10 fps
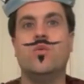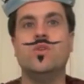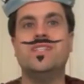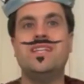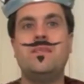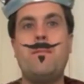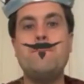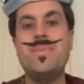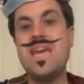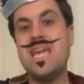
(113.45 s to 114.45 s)
Was it
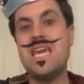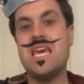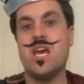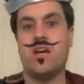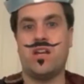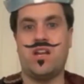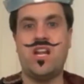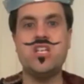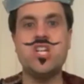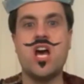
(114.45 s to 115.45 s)
B,
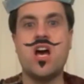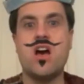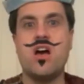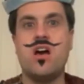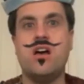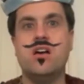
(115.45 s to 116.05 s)
Russia?